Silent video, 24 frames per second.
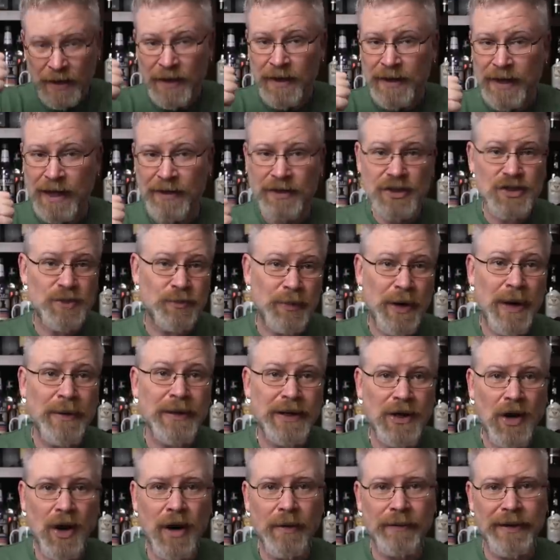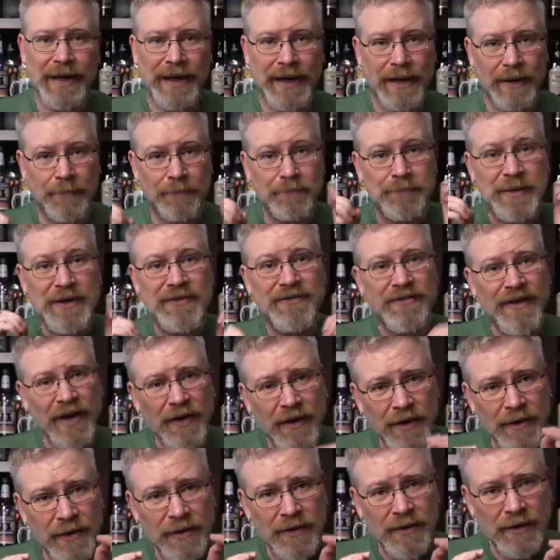Now these are probably carbonated. Be
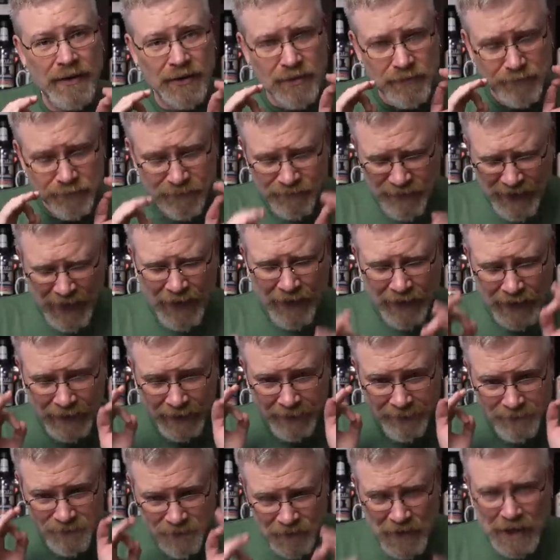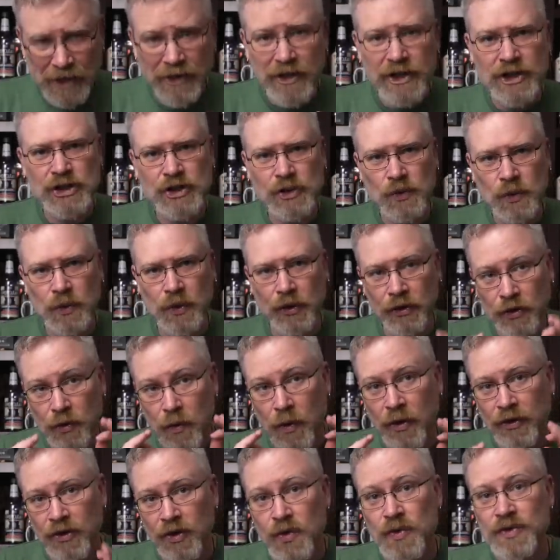very, very, very sure you
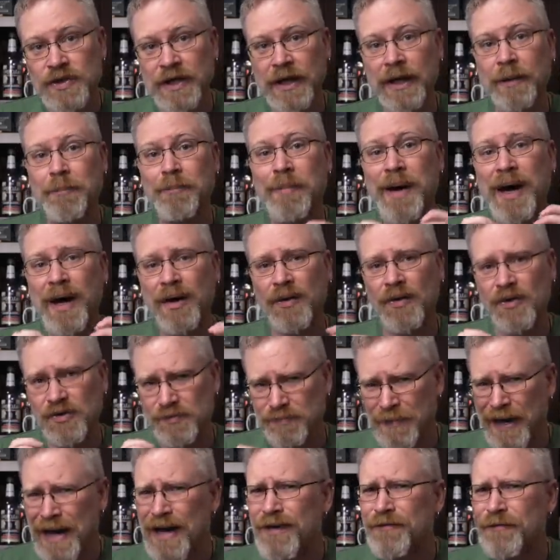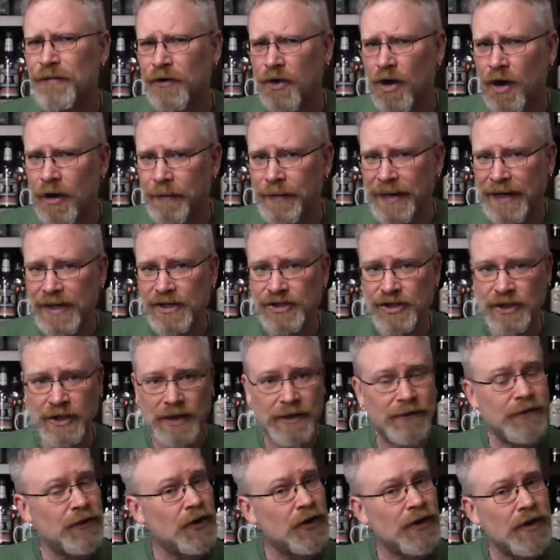are using bottles made for carbonation.
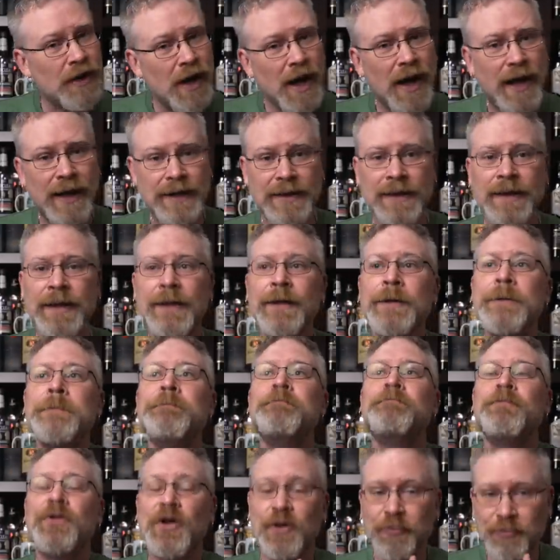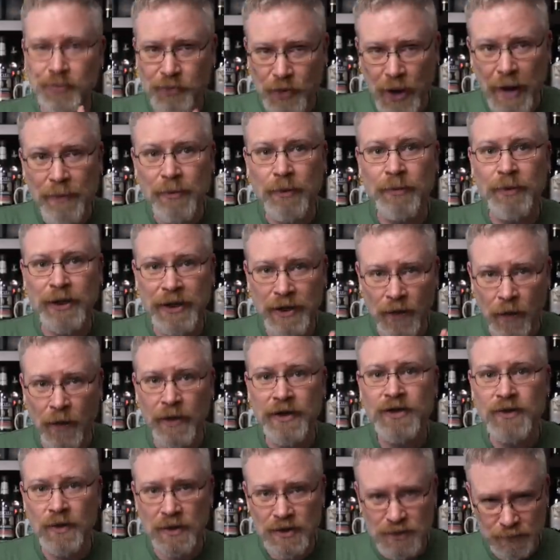If you're not, they're probably
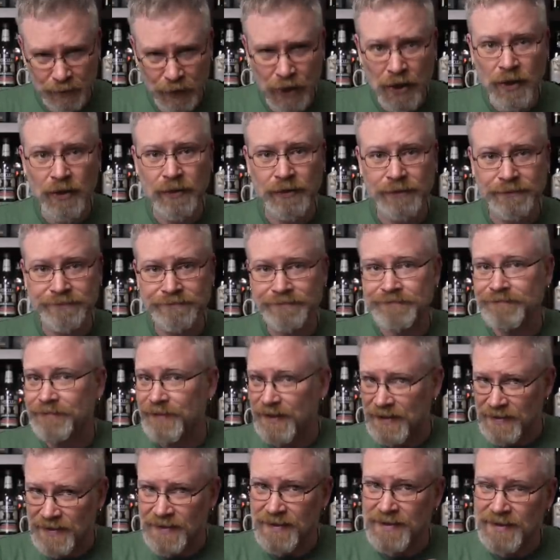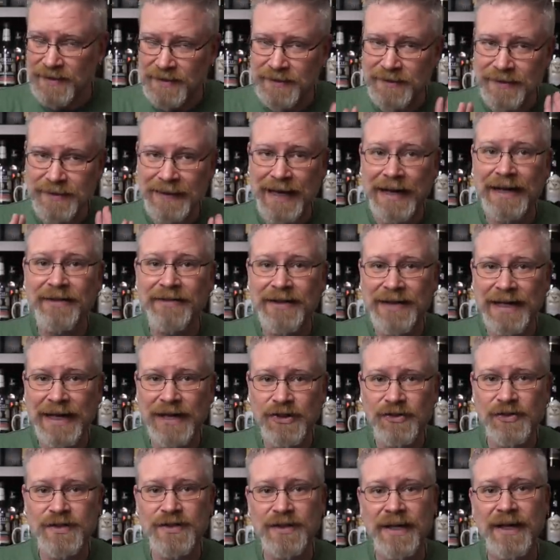going to explode. This is kind of a
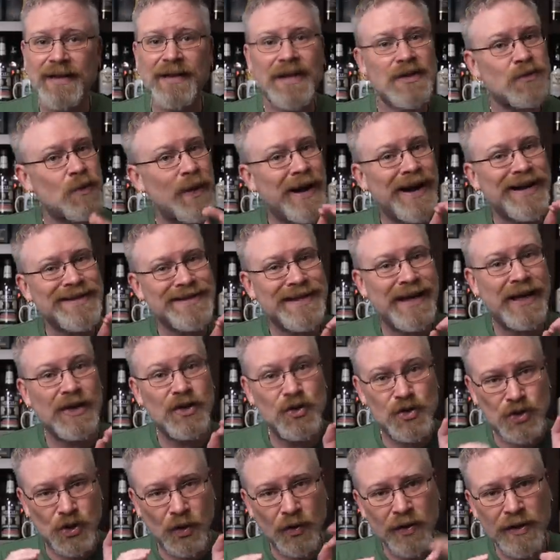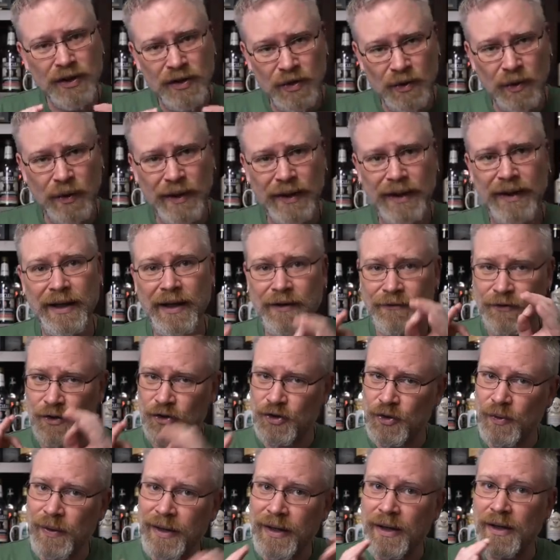dangerous thing. That's why I say you should only do it if you're
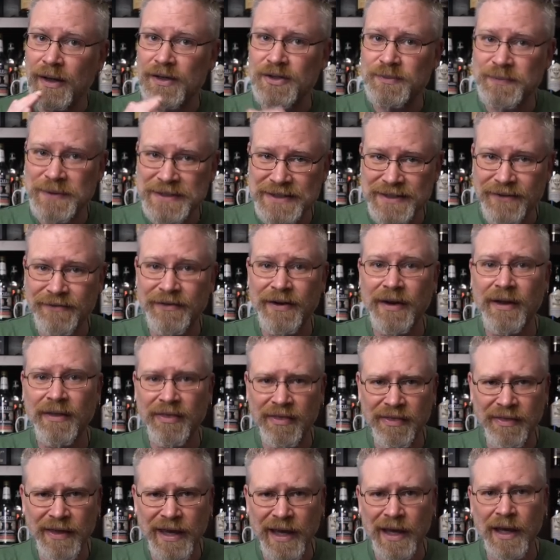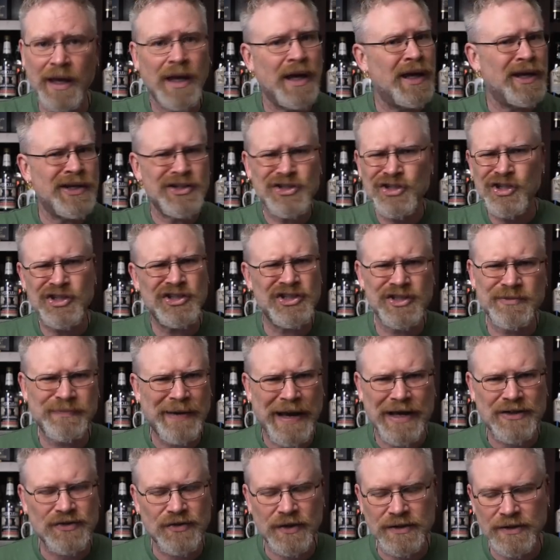doing a specific thing. You shouldn't just
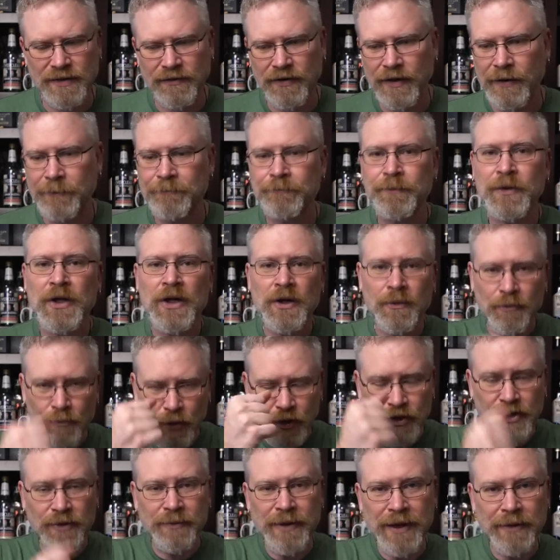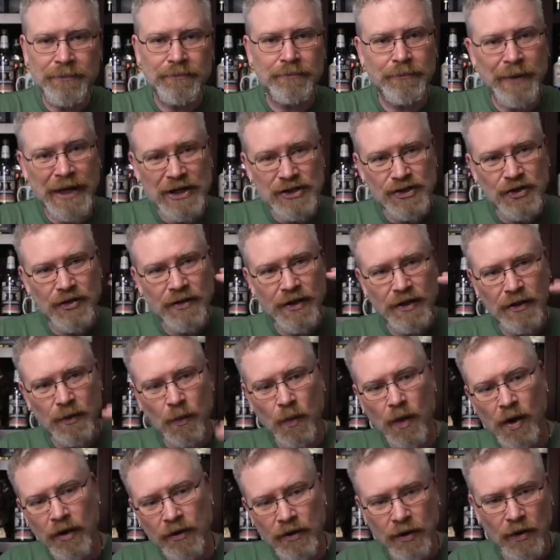pasteurize everything. Put them in, make sure that the
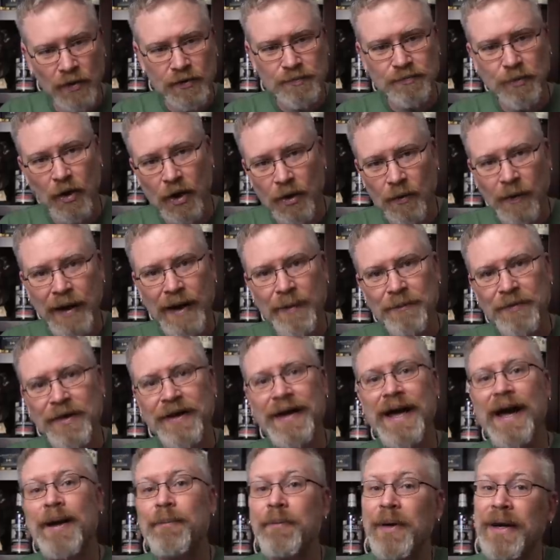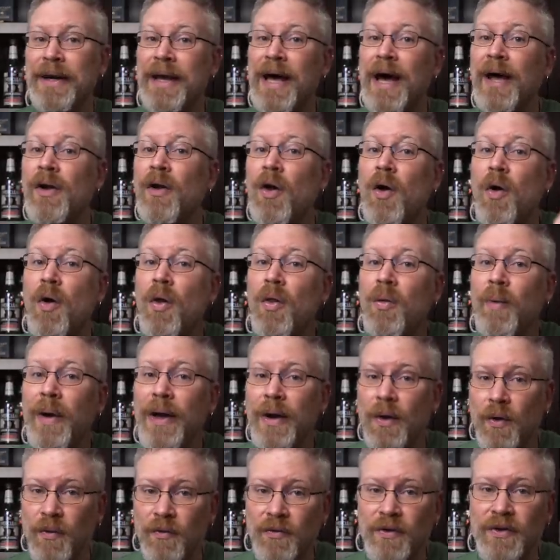water goes partway up the neck, but not all the way
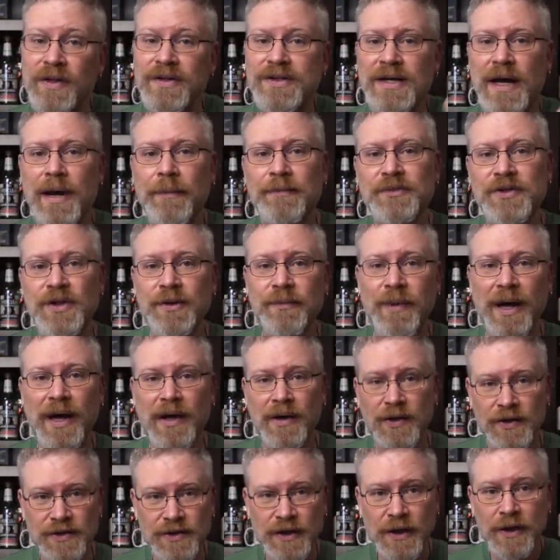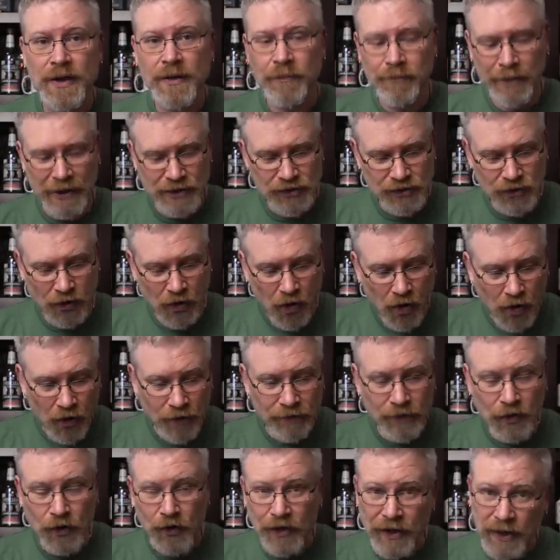over the tops of the bottles. Make sure all
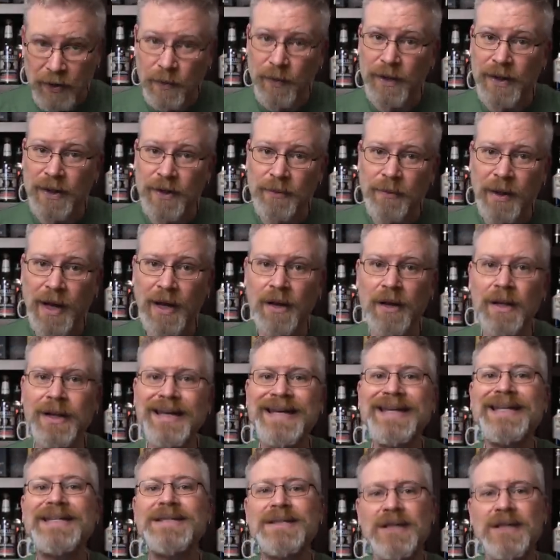of your liquid in the bottle is